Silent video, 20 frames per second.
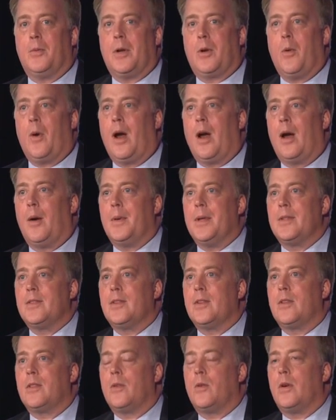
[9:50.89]

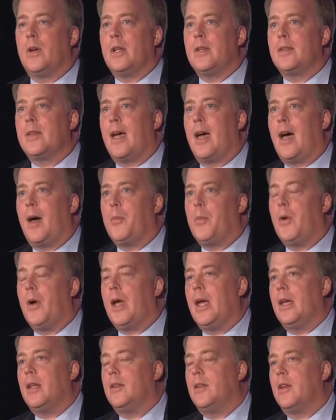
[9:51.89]
requirements and authorities to
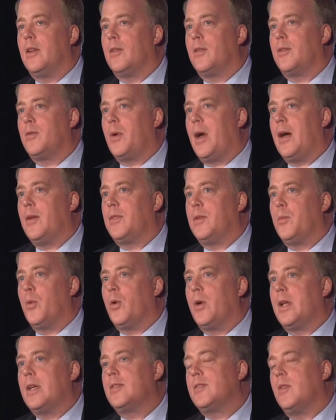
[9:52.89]
operate you know, throughout the
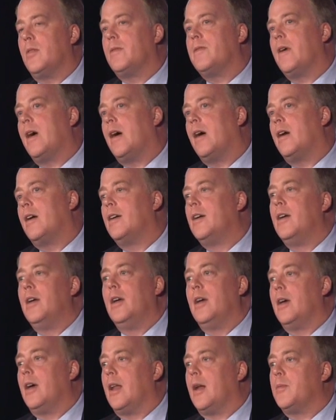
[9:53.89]
morning so far,
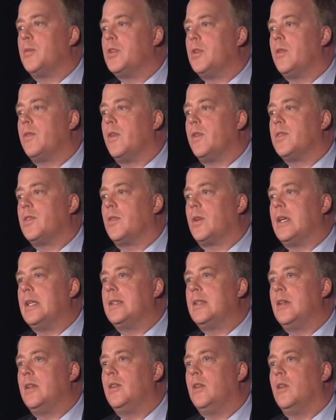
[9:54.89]
and I'm sure those will
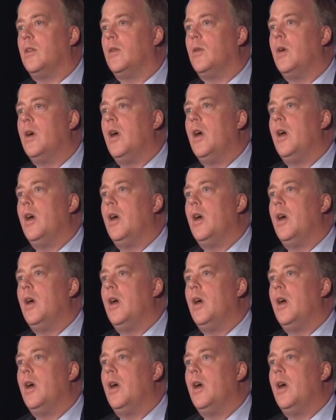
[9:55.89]
continue.